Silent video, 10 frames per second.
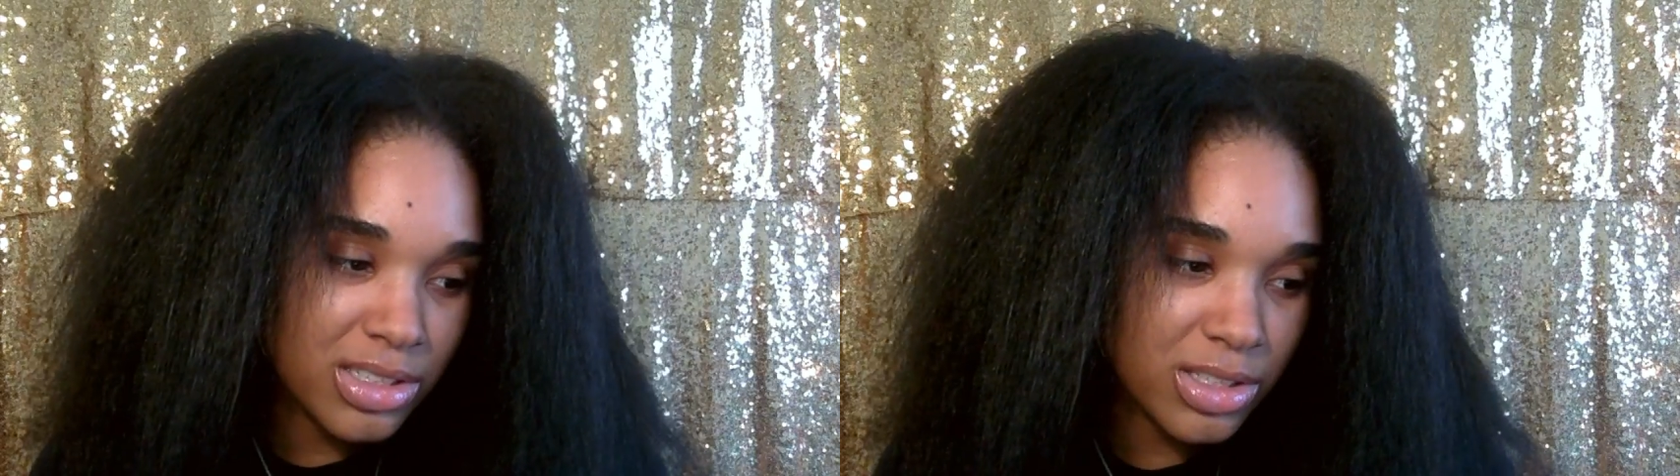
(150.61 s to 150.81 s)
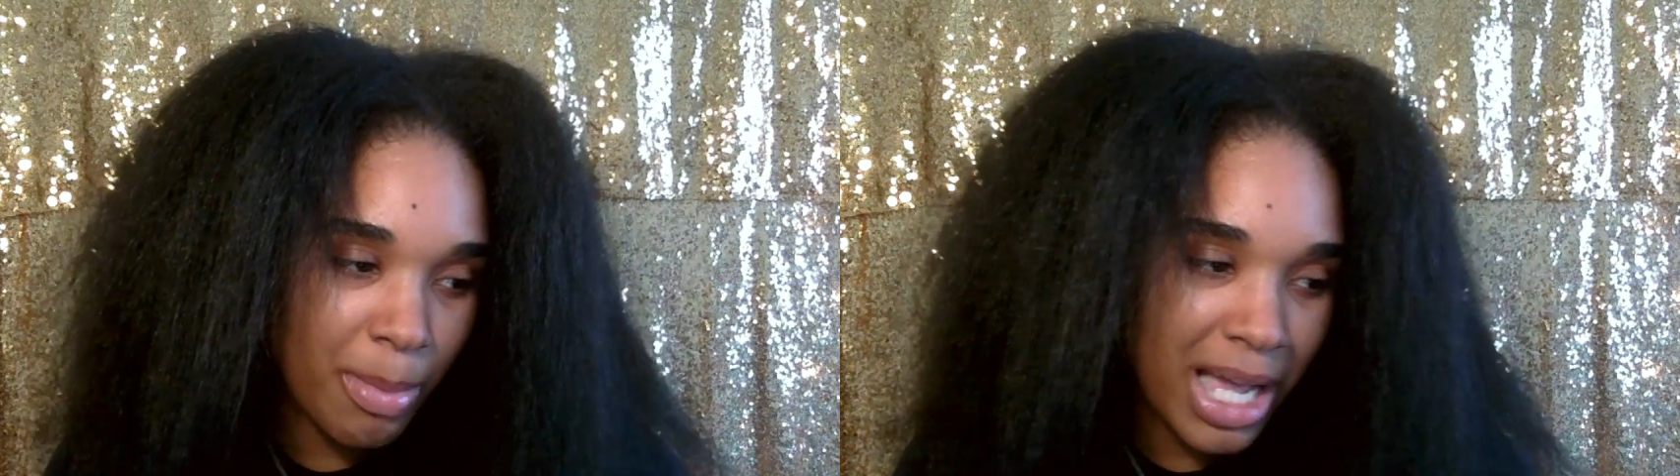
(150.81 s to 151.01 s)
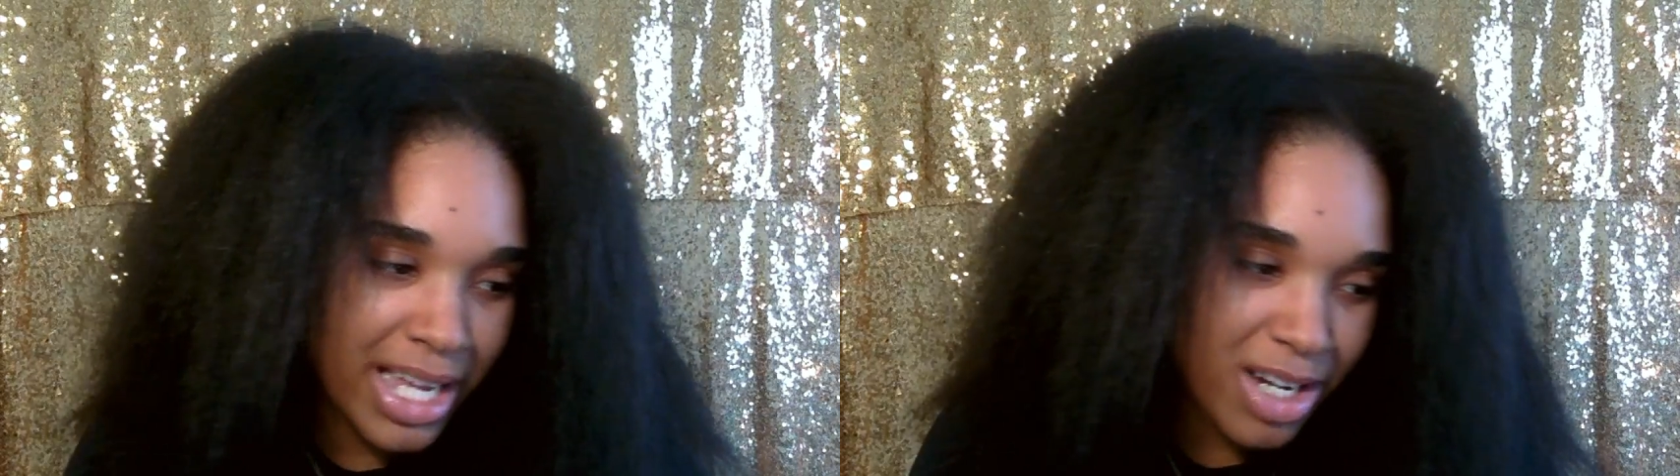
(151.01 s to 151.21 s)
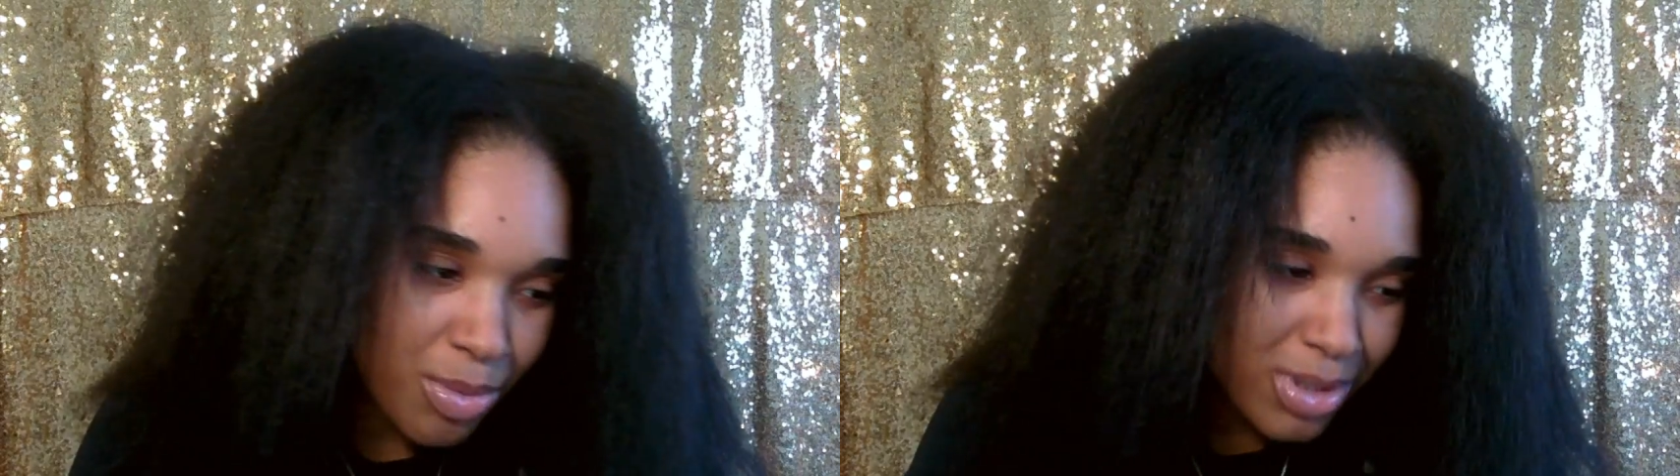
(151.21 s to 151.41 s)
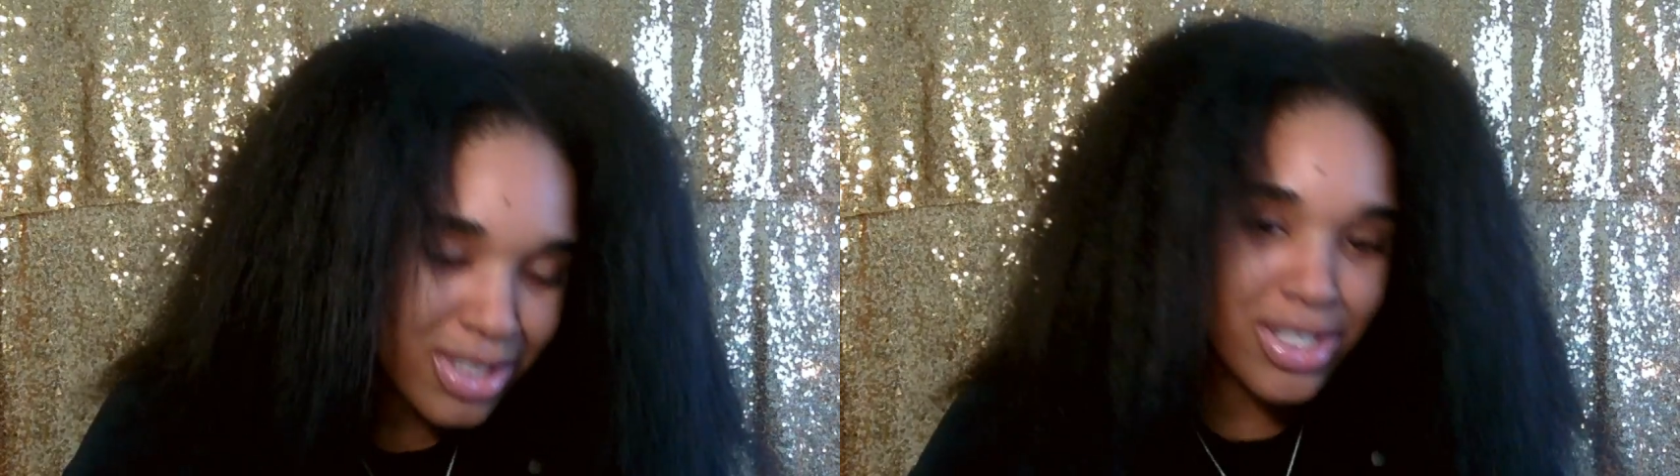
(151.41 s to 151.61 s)
so my hair
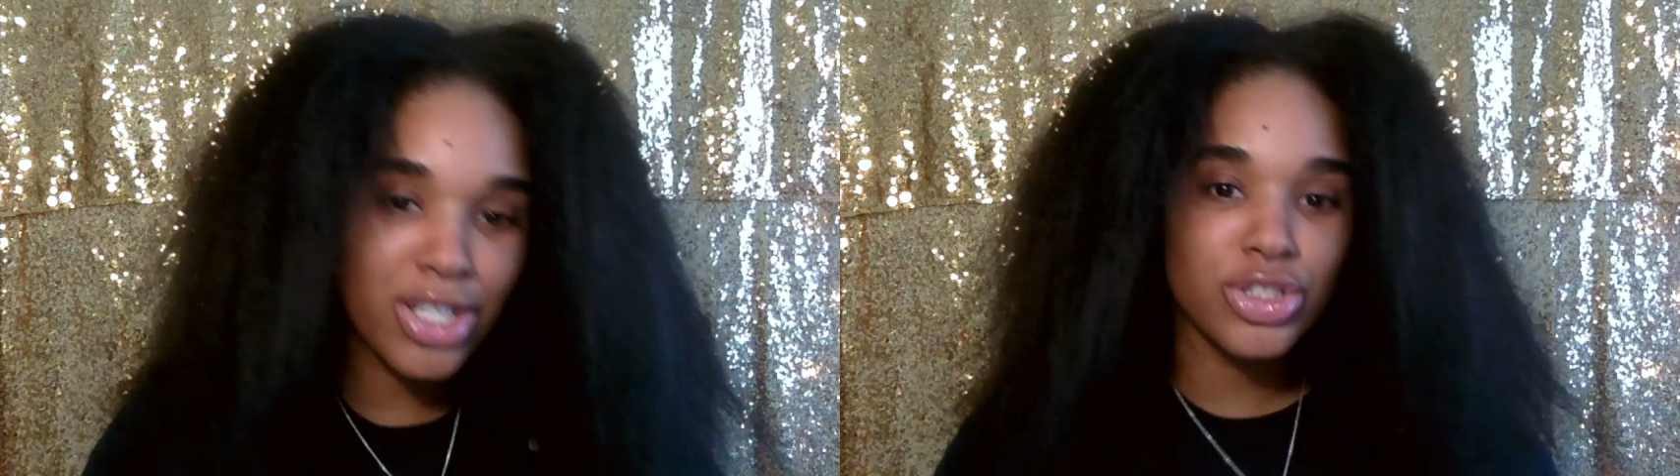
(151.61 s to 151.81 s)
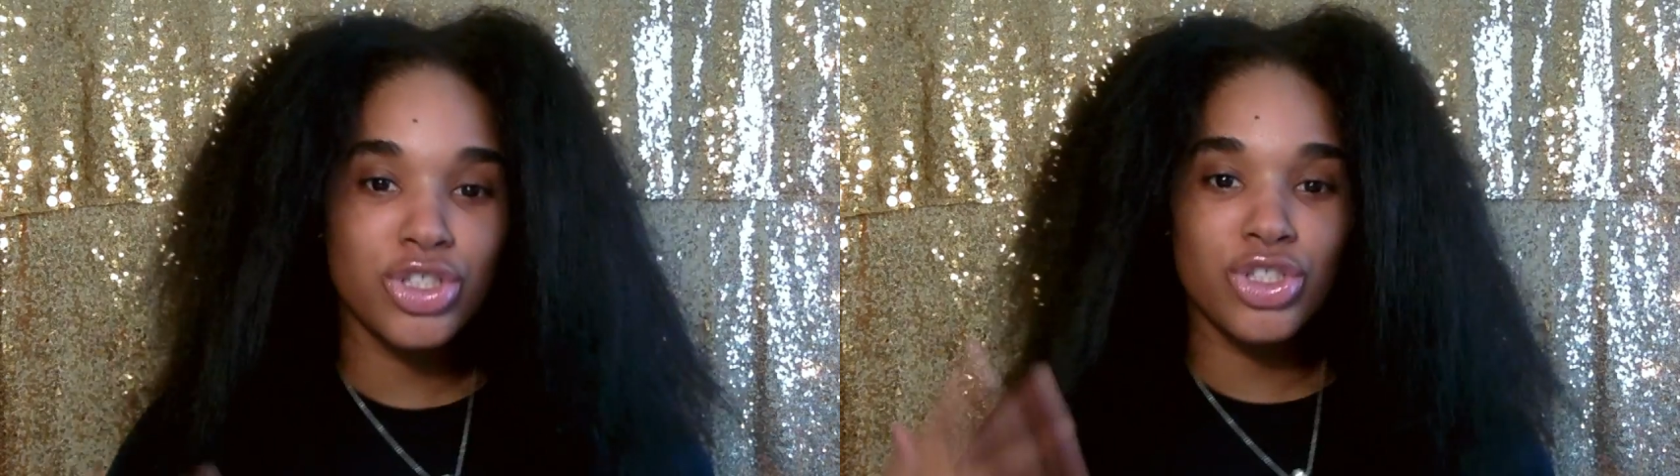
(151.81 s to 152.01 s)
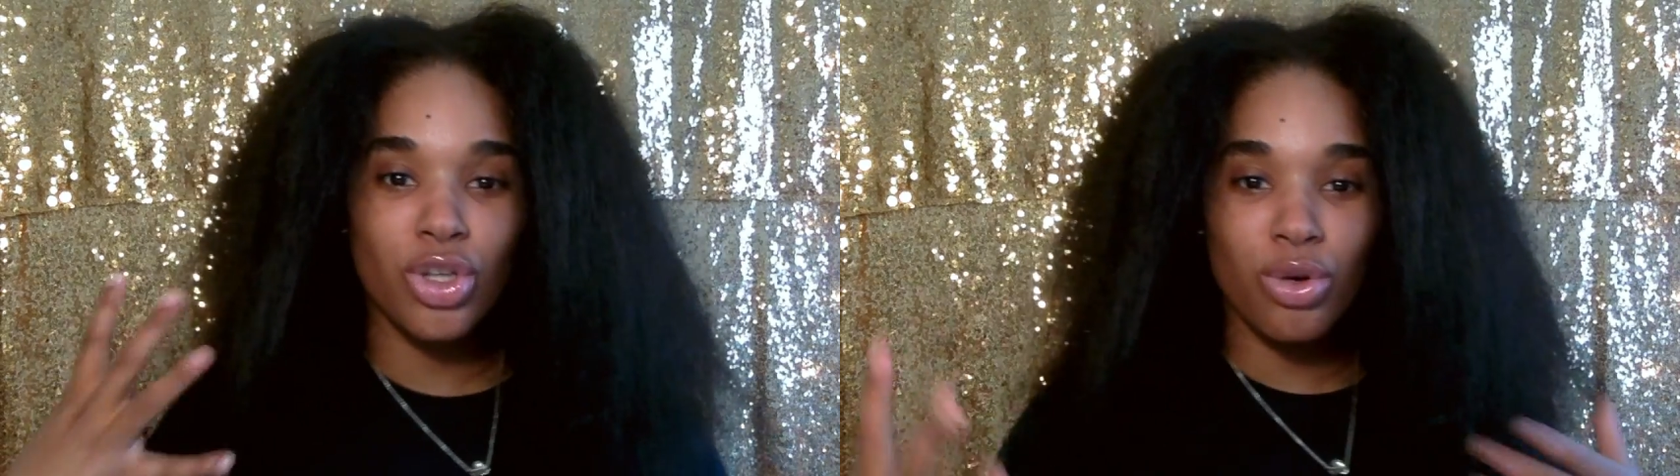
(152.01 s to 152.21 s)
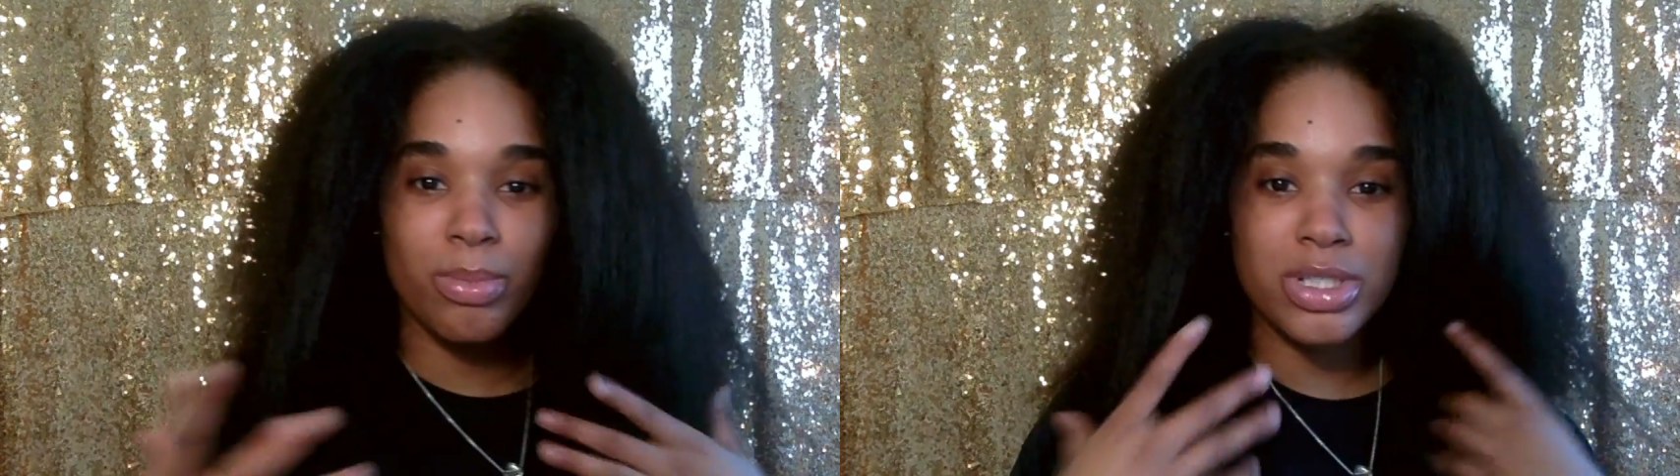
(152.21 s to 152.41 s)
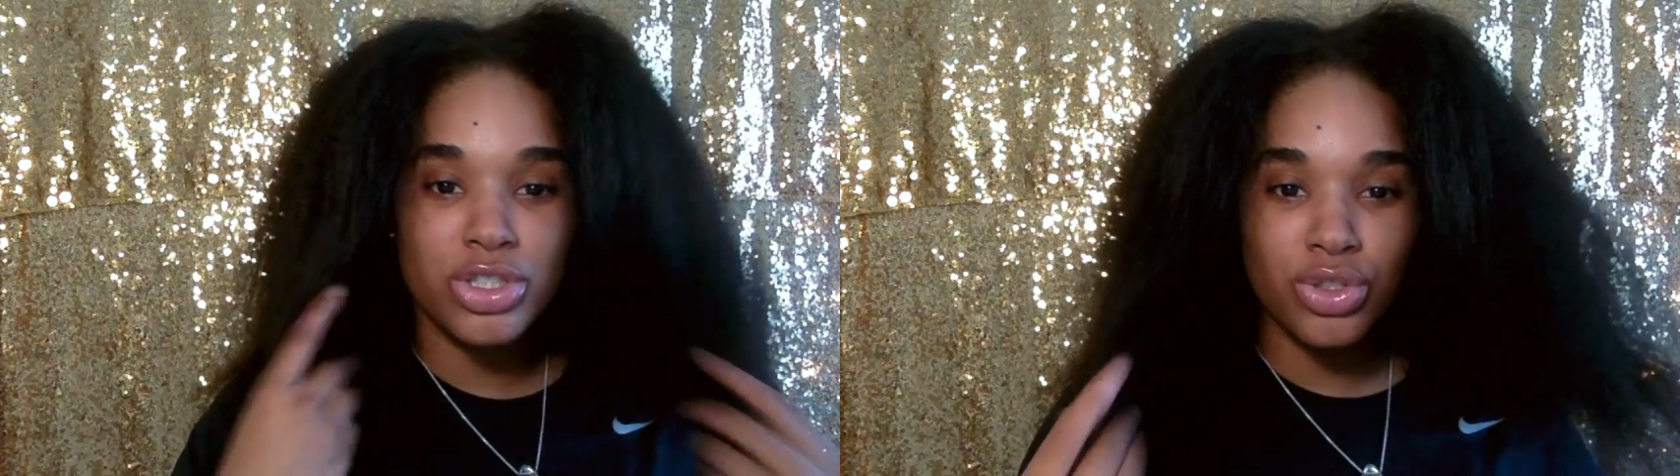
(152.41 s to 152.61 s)
won't look so
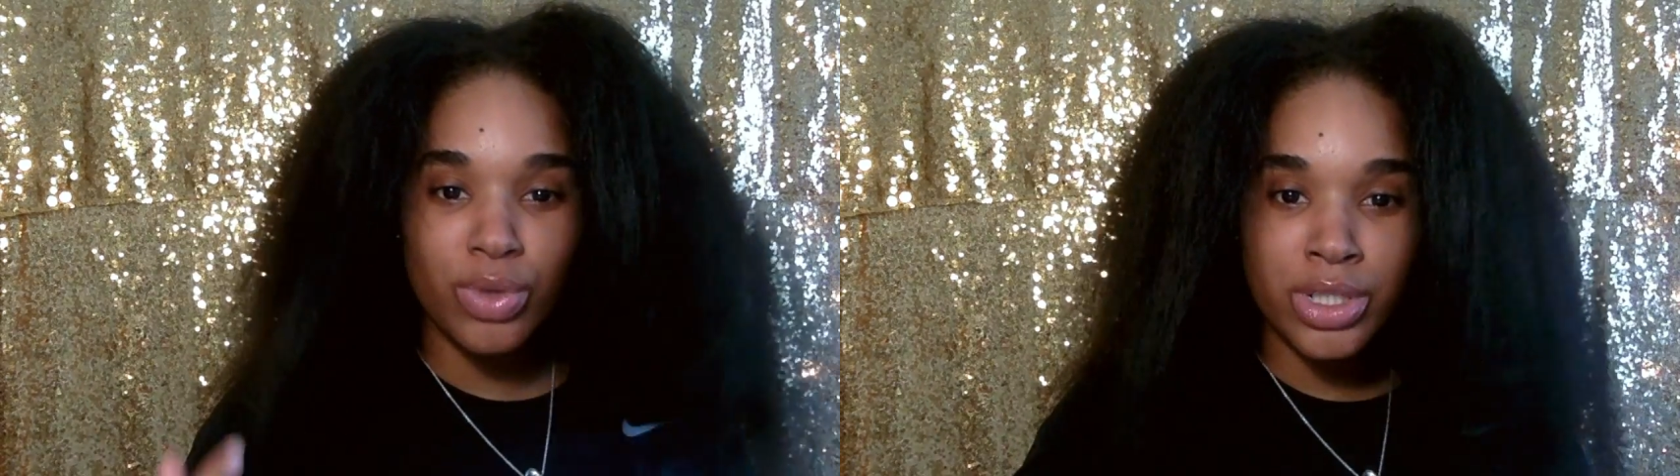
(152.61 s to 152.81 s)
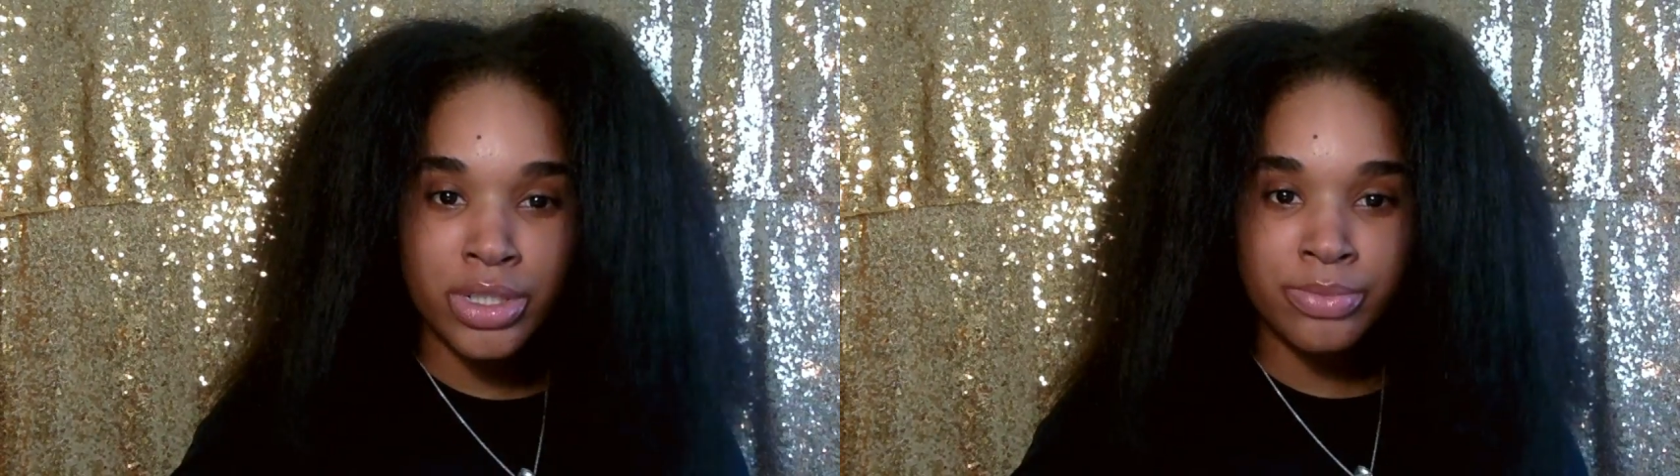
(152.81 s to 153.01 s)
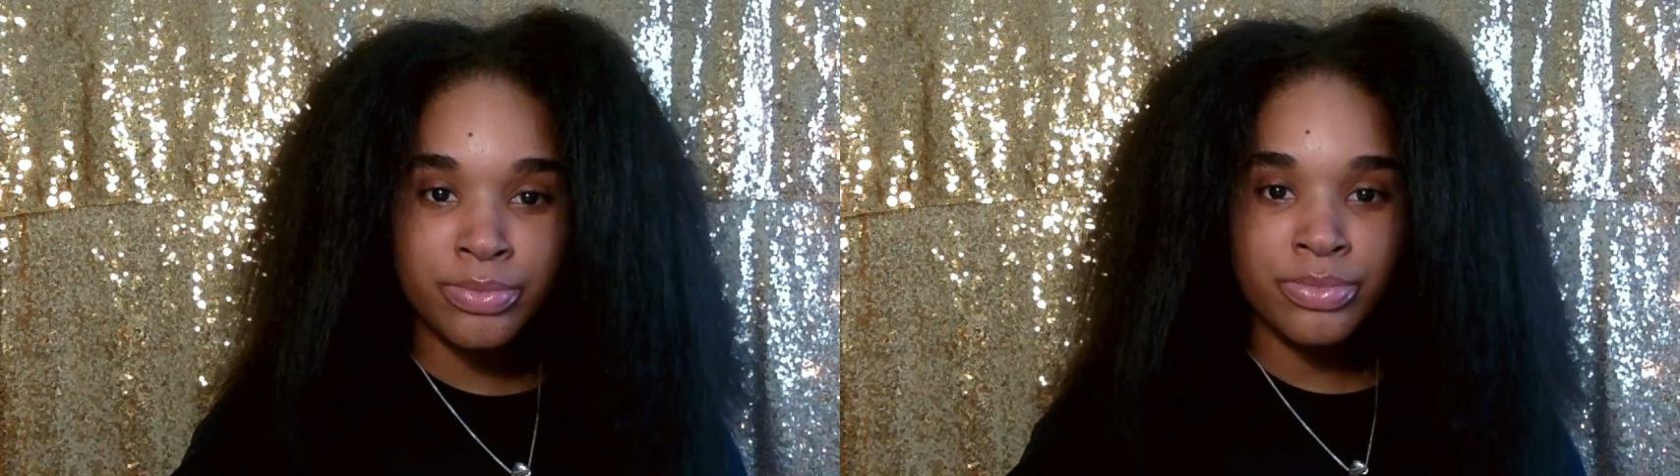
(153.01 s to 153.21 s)
much shorter.